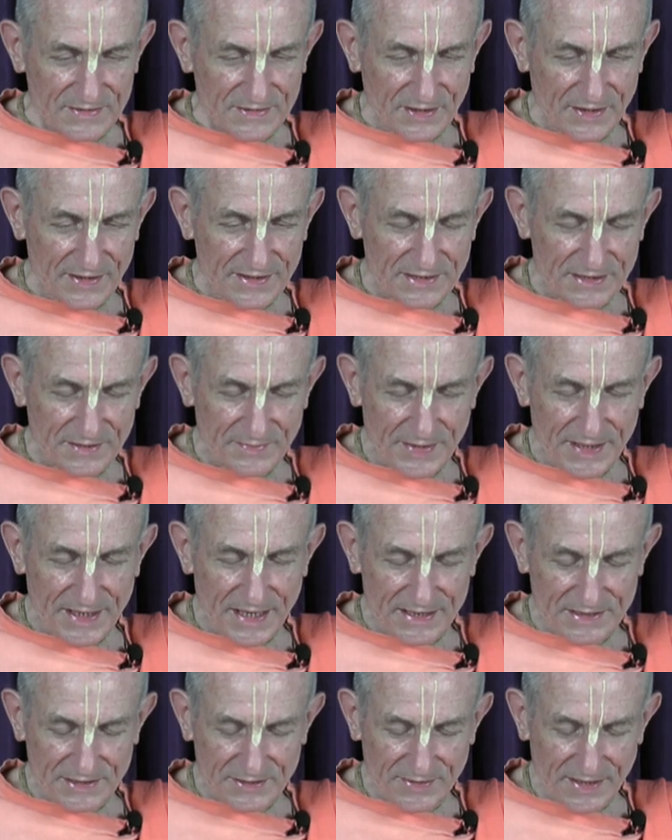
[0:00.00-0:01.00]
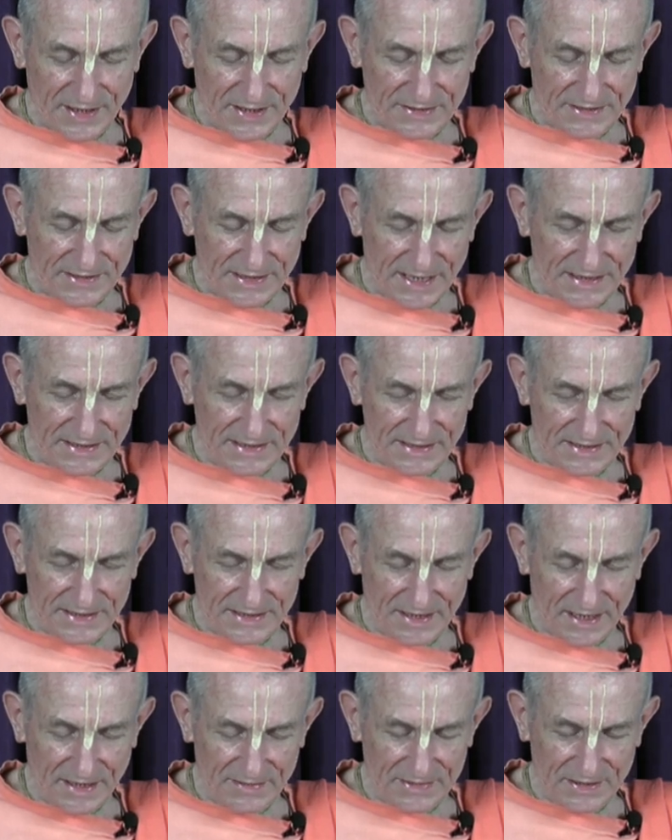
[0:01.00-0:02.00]
So it's to bring us to our senses
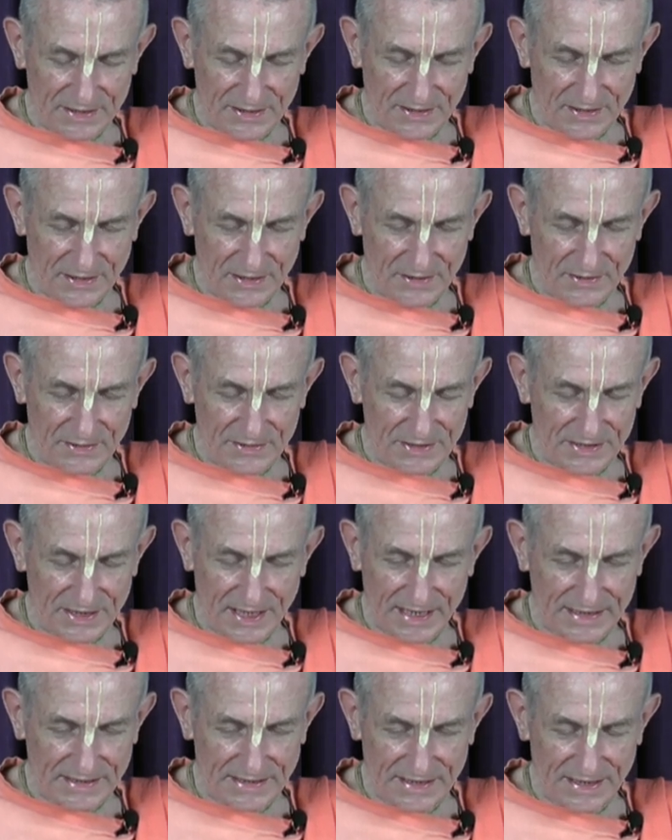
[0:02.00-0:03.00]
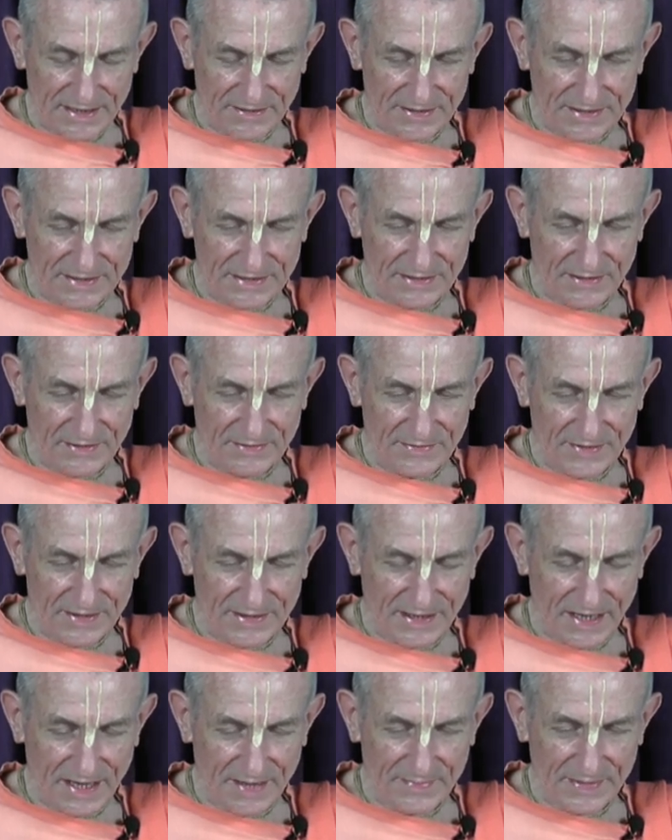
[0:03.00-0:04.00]
and come to the conclusion that actually there is no
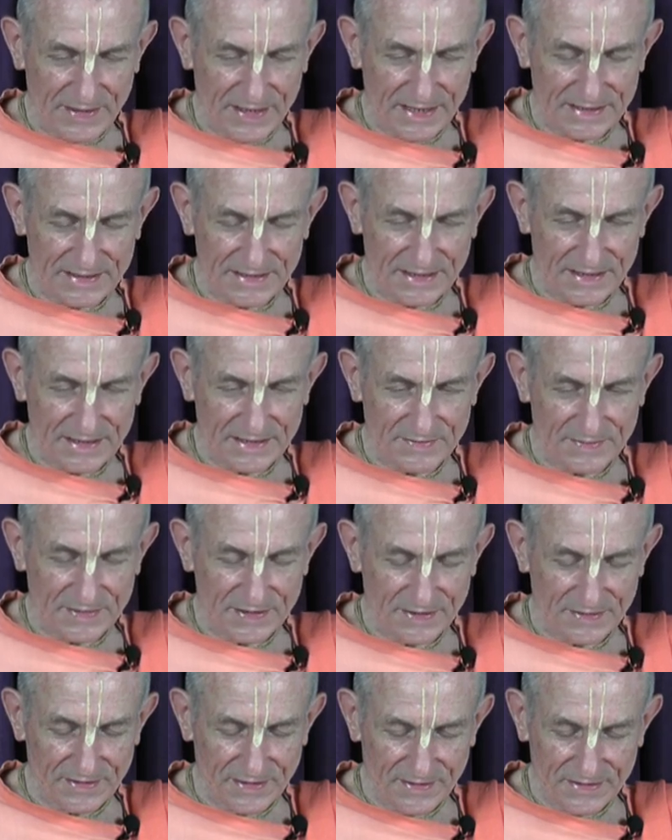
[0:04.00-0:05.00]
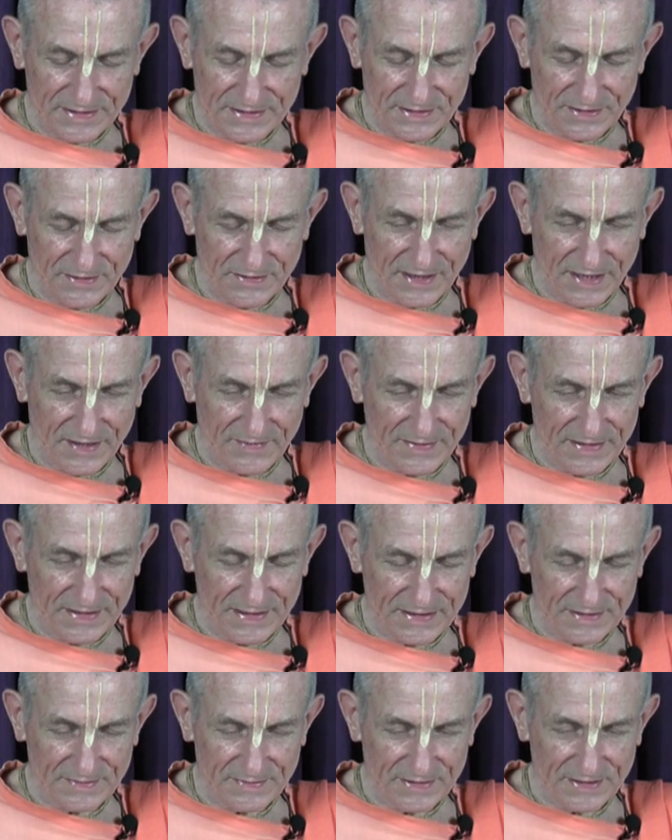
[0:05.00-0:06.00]
real happiness in this material. There is no love in
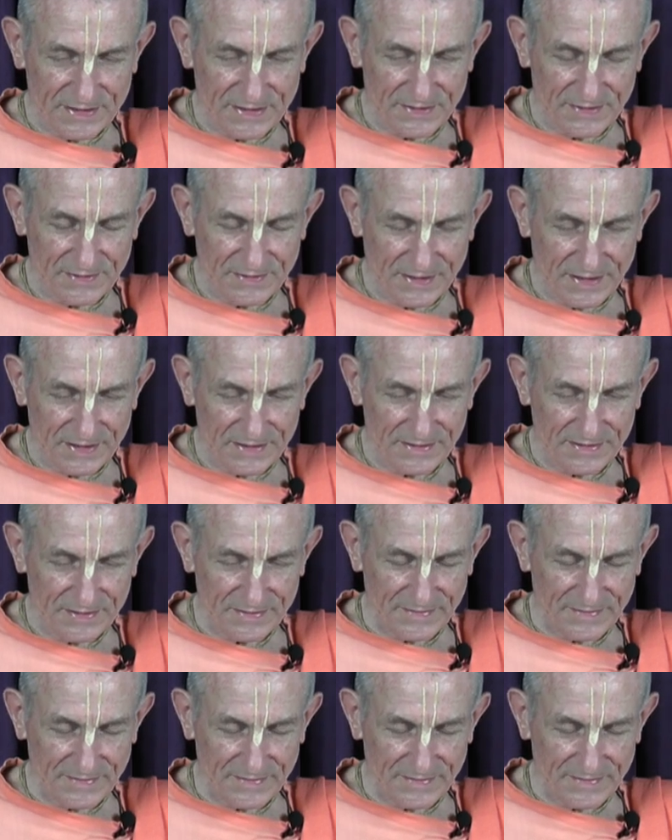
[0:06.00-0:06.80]
this material world.